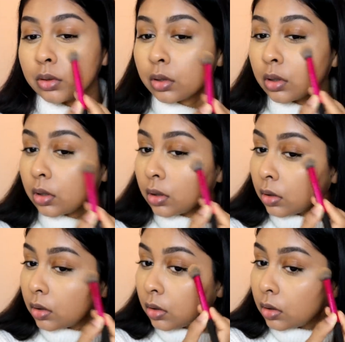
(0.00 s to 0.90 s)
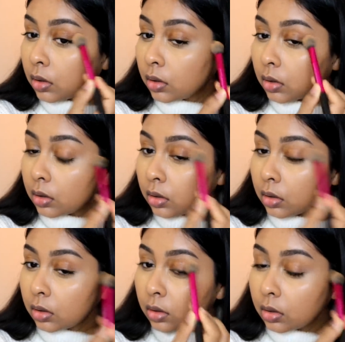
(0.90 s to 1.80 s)

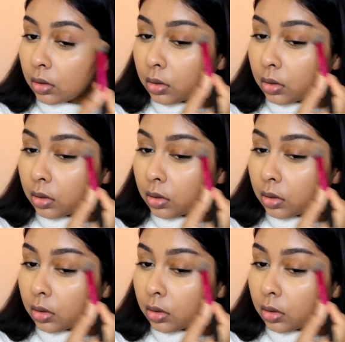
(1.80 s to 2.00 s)
Nobody speaks.